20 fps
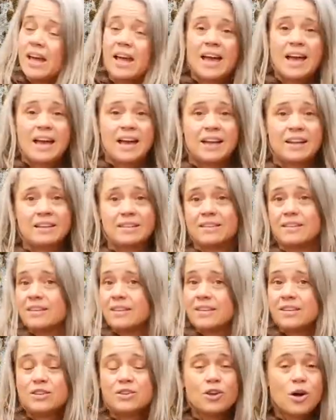and
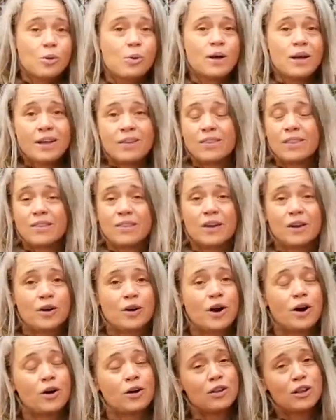knowing that there
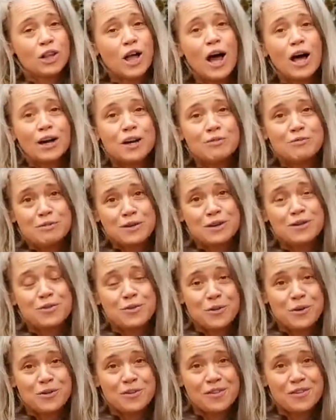are a lot of
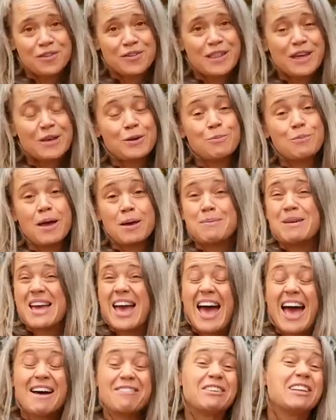resources that you maybe
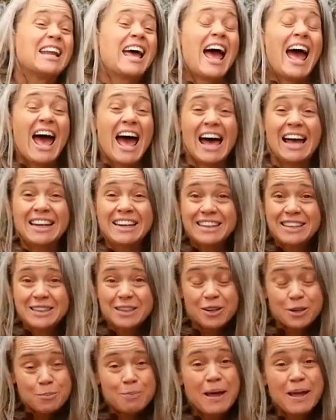haven't had
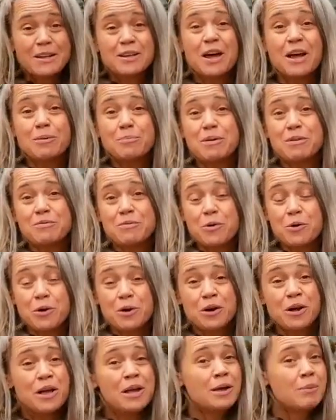to depend on before,